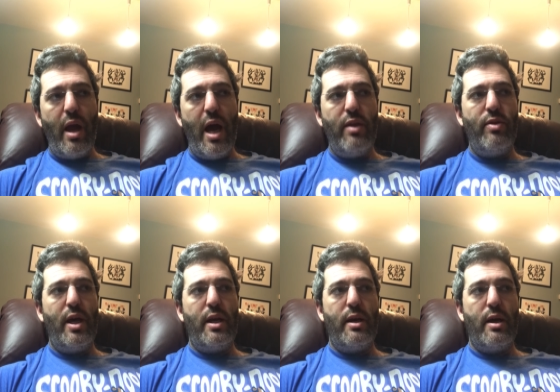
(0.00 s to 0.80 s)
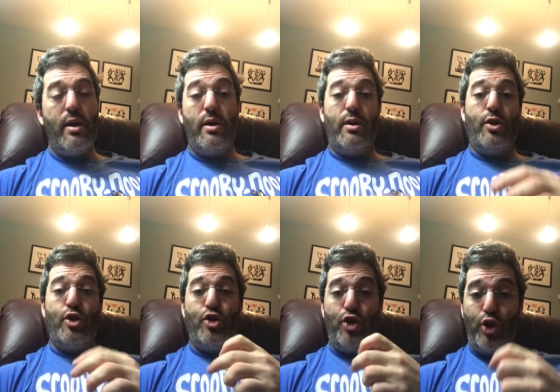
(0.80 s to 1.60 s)
And then
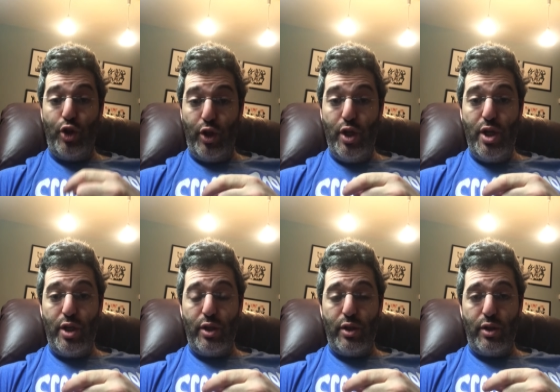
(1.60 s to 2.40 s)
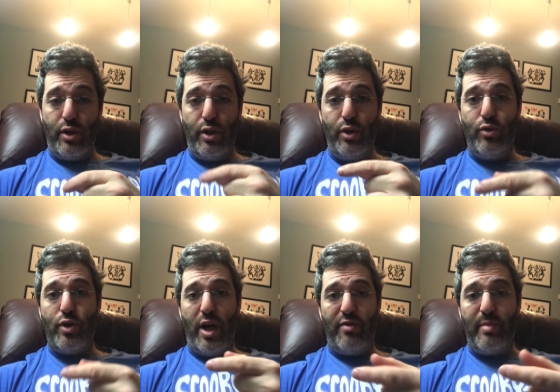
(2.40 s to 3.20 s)
should you
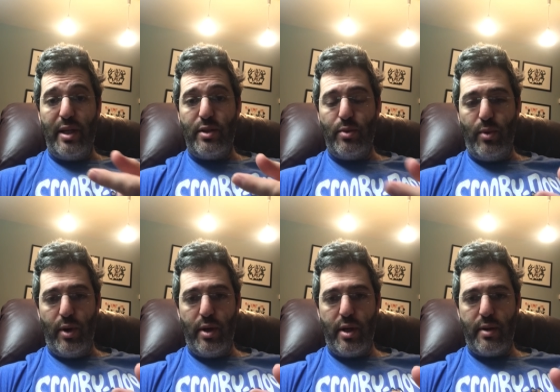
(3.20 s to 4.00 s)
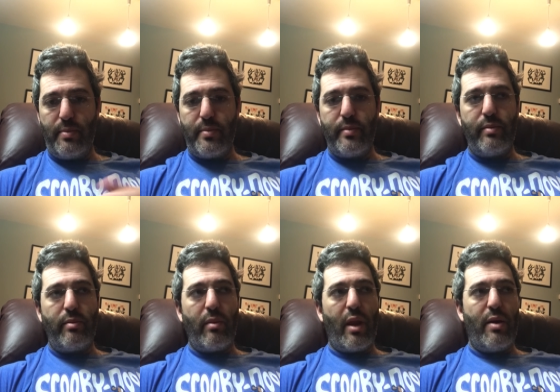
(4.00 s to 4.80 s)
drive me to work?
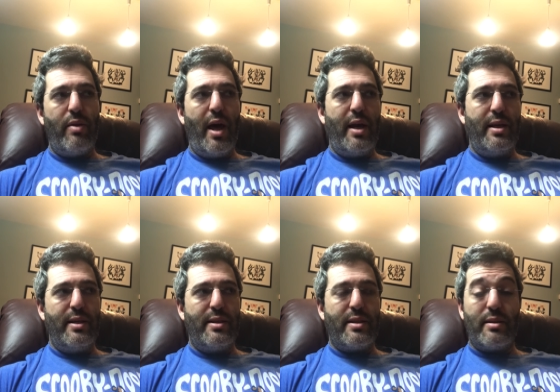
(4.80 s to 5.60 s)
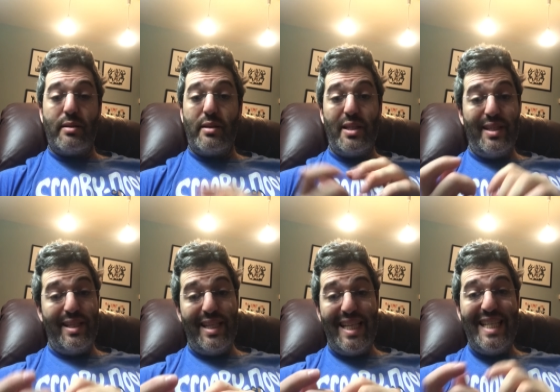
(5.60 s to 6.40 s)
That is,
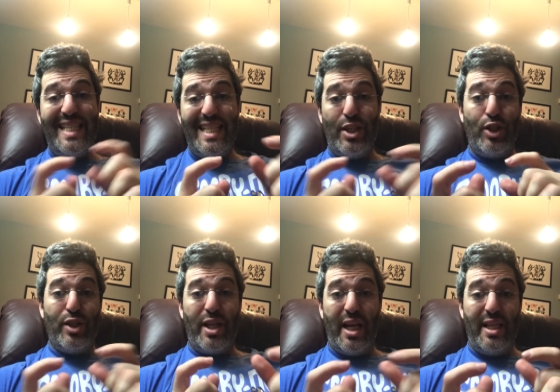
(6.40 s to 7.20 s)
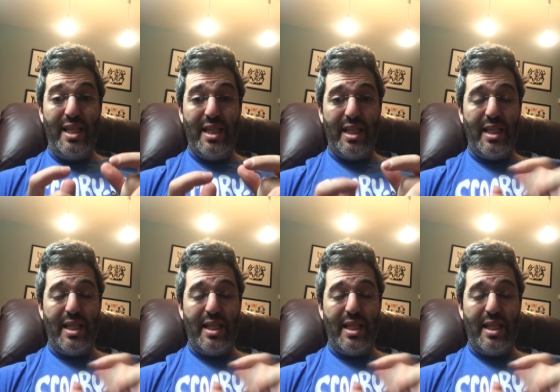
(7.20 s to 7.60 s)
is it a good idea?